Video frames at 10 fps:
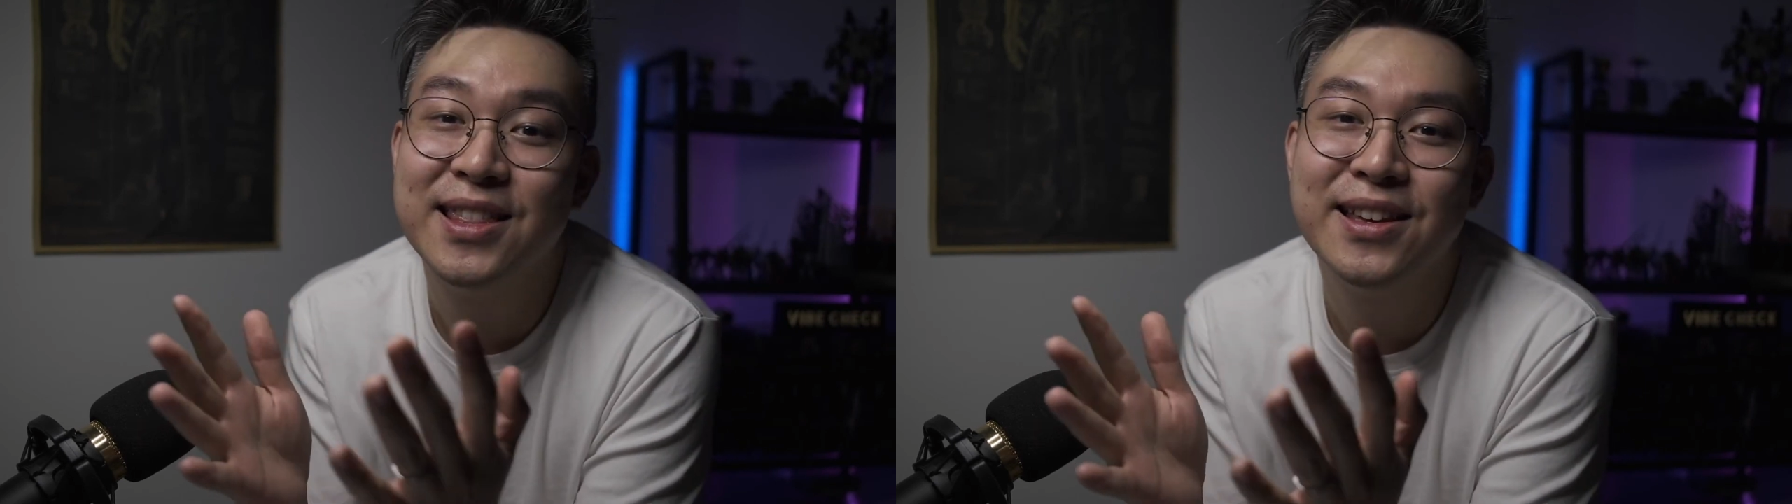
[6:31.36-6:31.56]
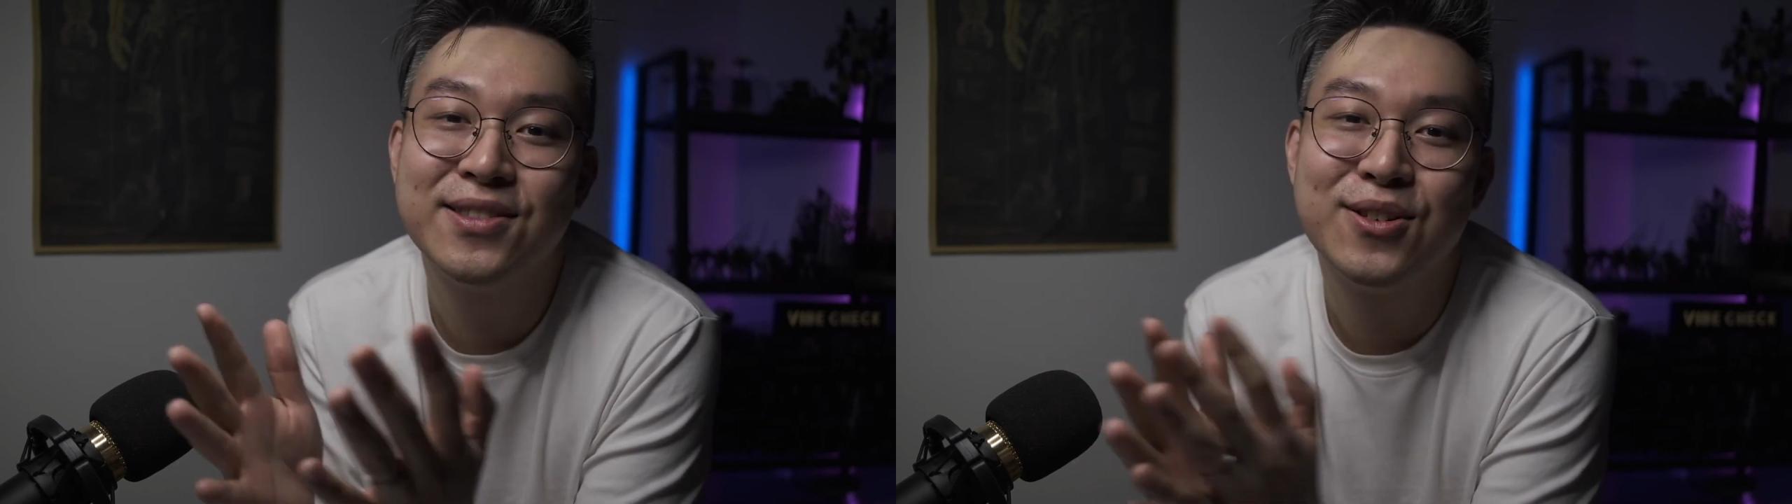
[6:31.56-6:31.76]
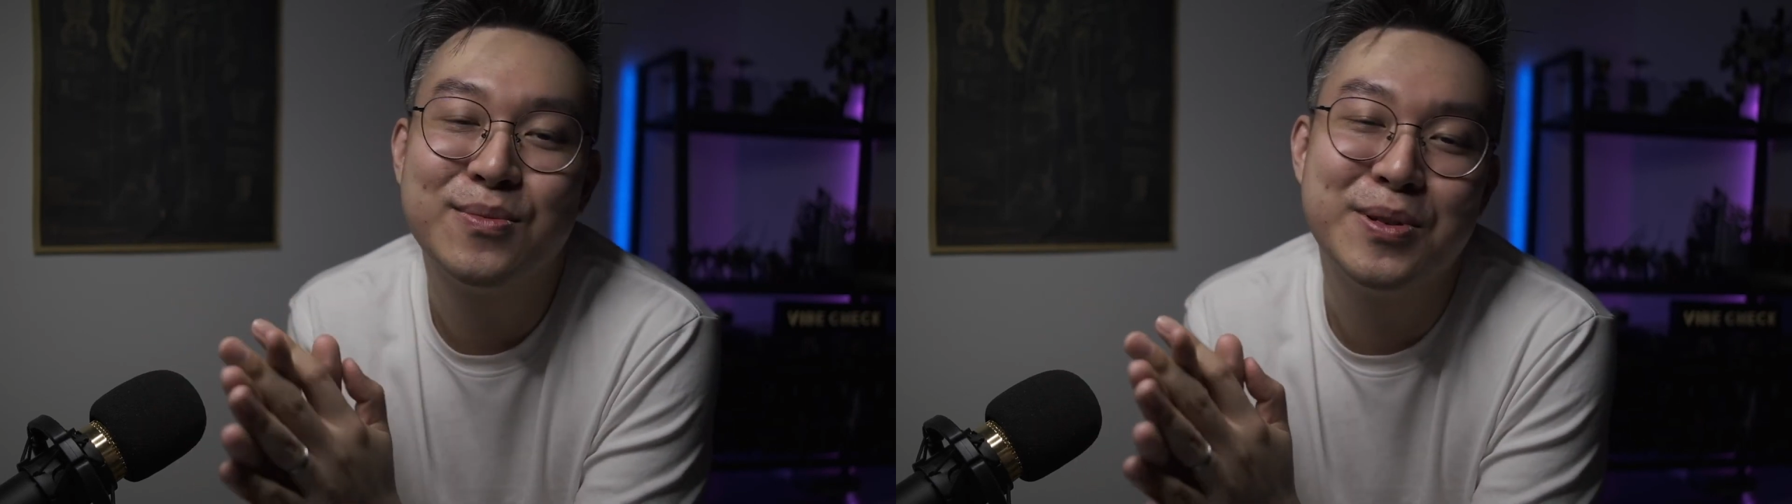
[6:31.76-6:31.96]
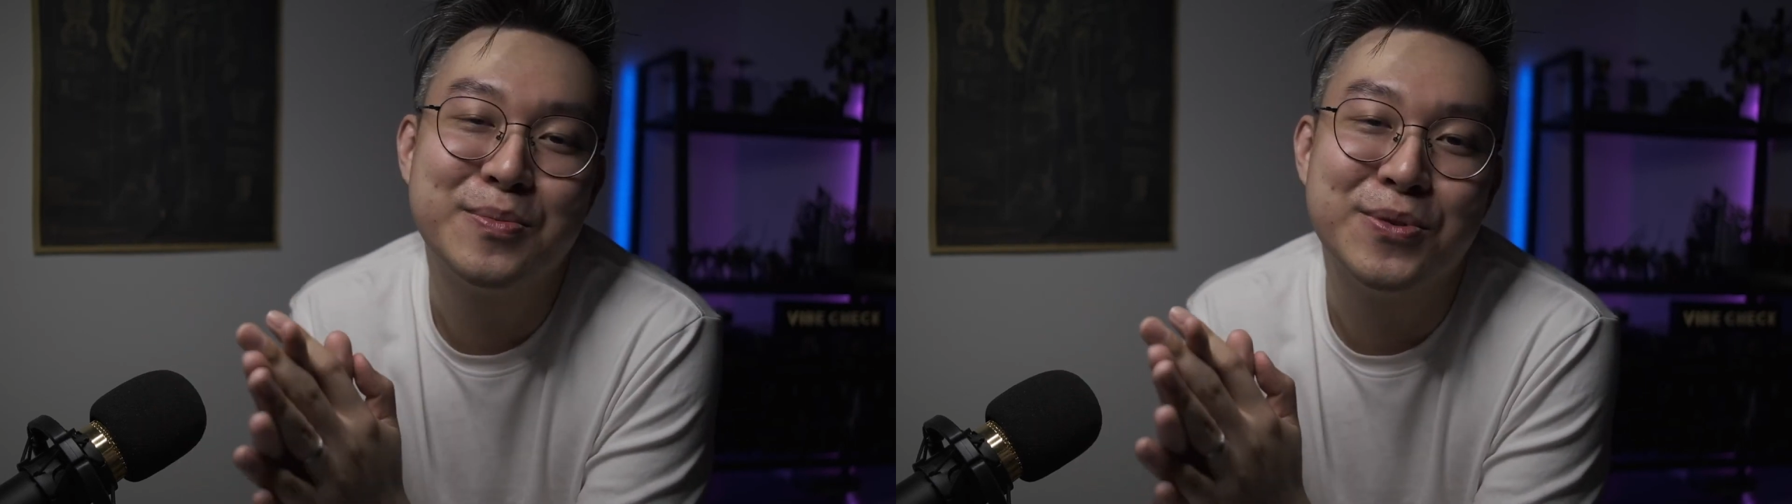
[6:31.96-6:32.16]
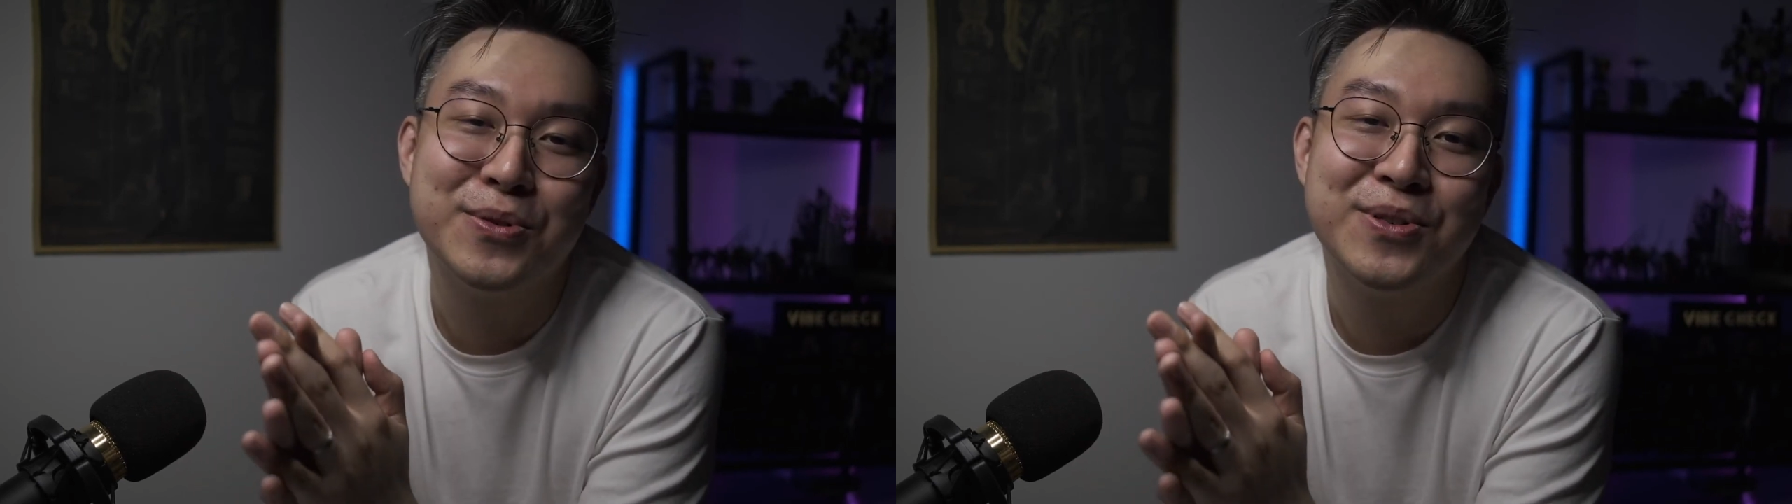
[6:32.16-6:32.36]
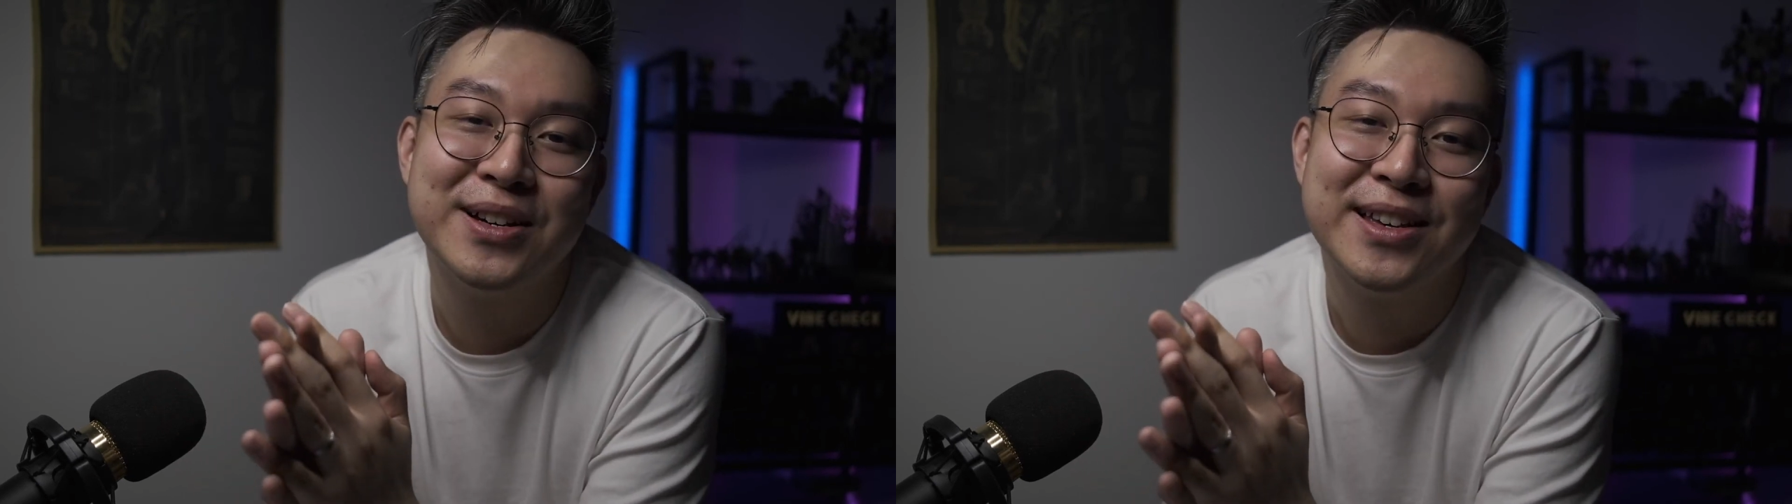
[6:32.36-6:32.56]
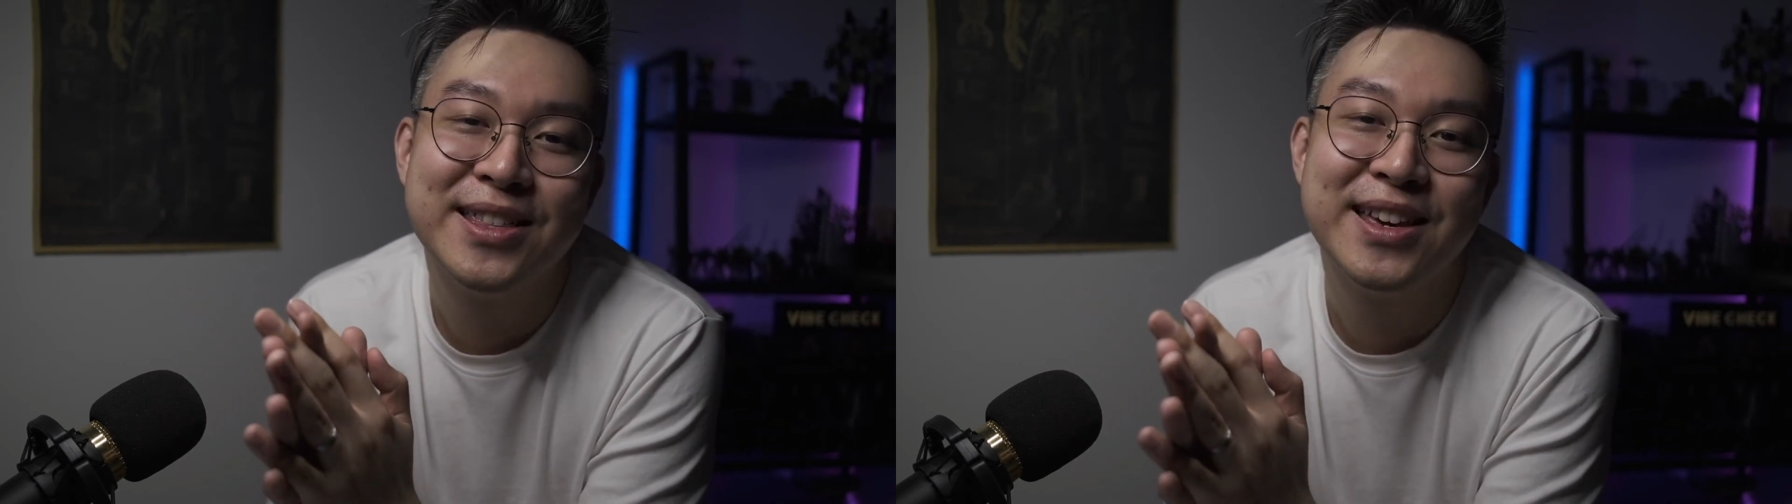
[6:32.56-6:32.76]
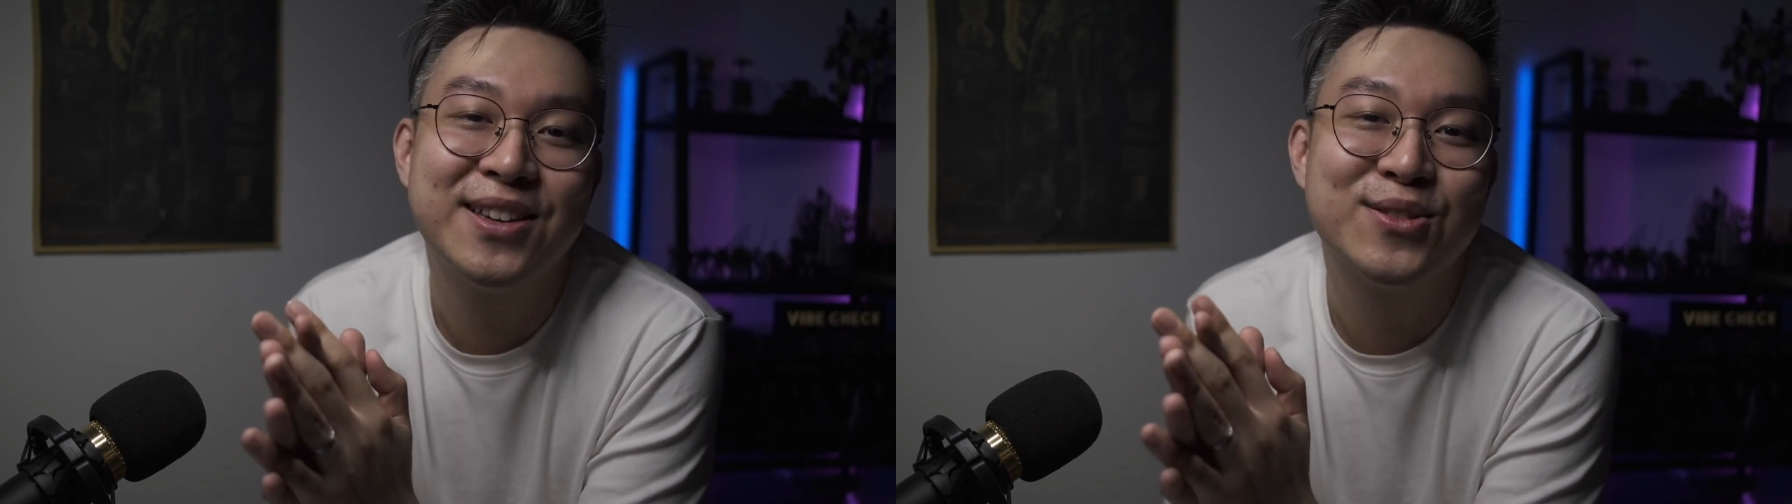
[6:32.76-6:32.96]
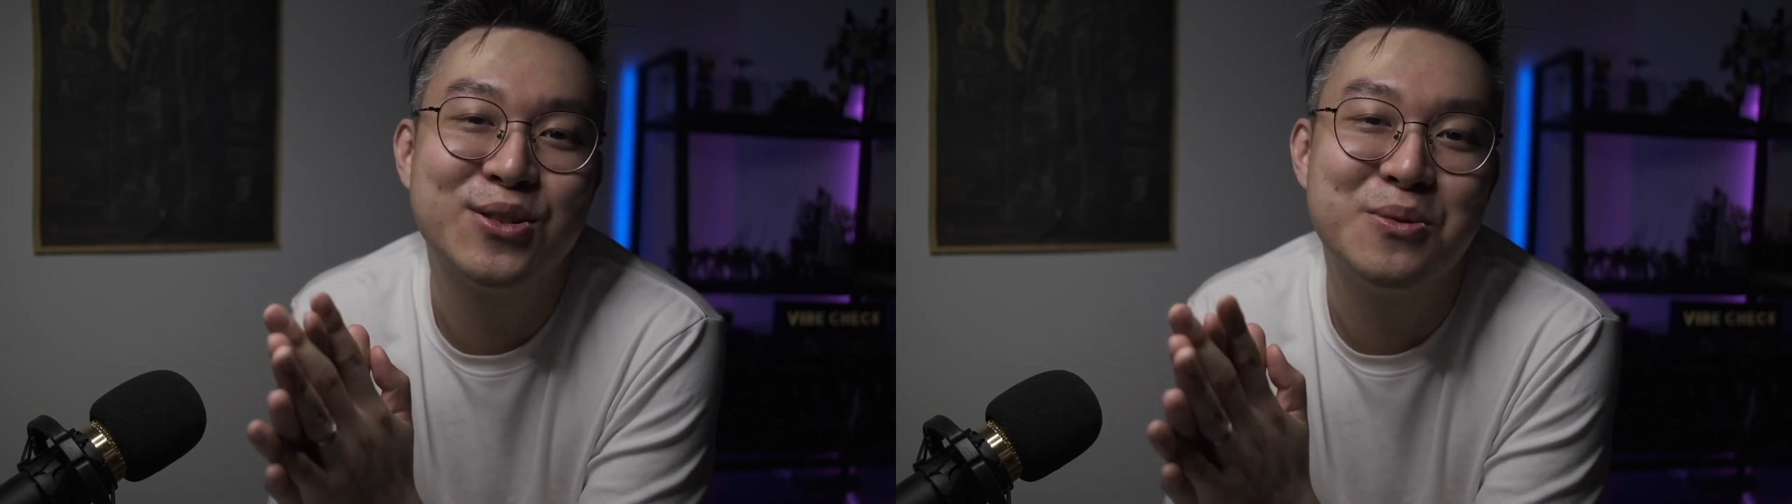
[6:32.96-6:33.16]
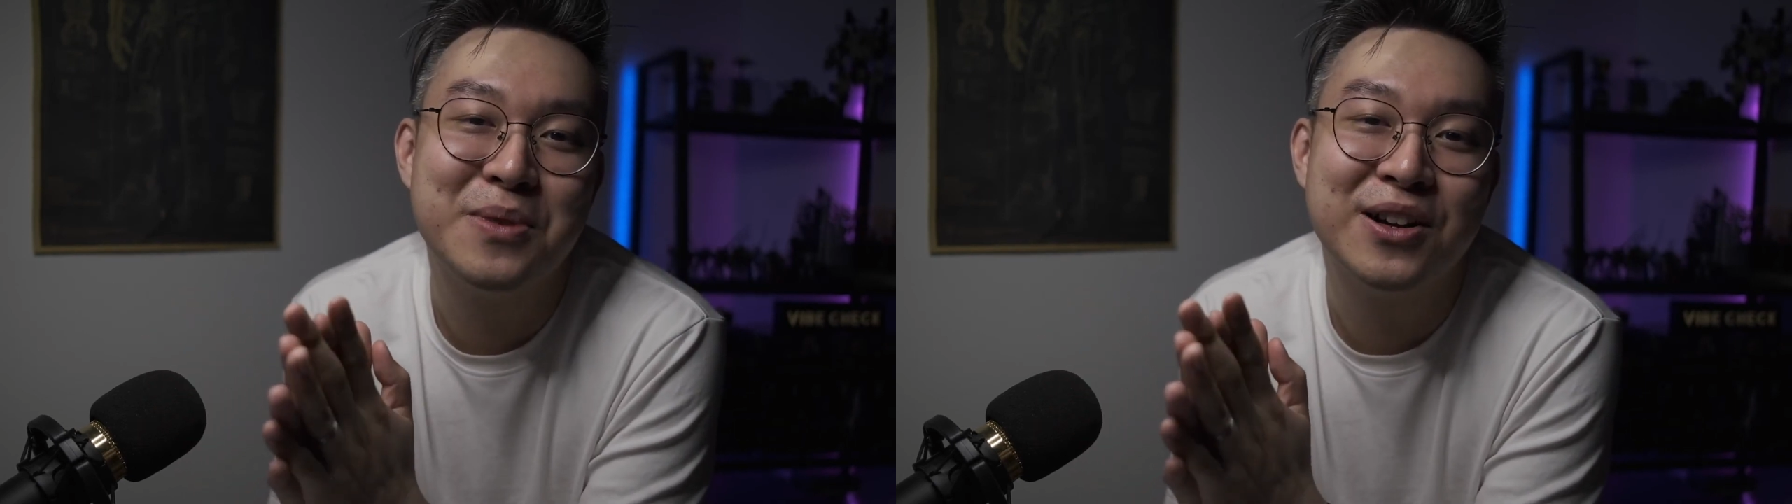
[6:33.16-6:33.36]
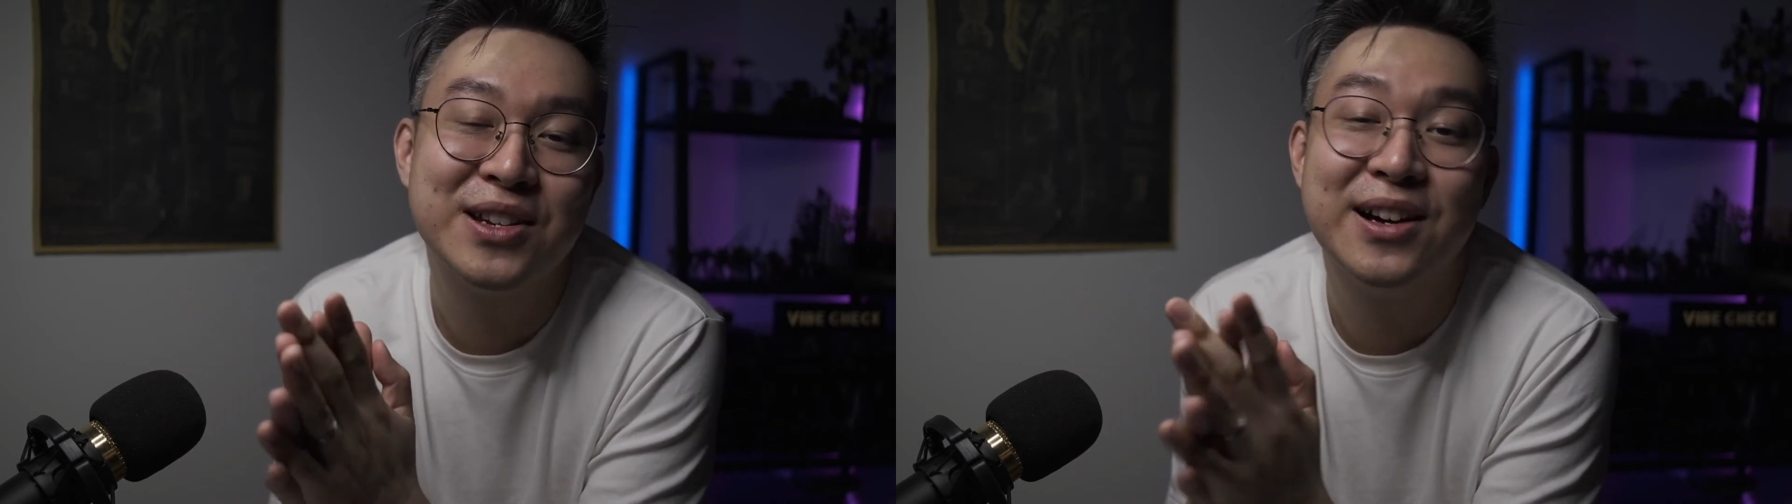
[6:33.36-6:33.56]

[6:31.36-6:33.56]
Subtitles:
That's all, people. Thank you so much.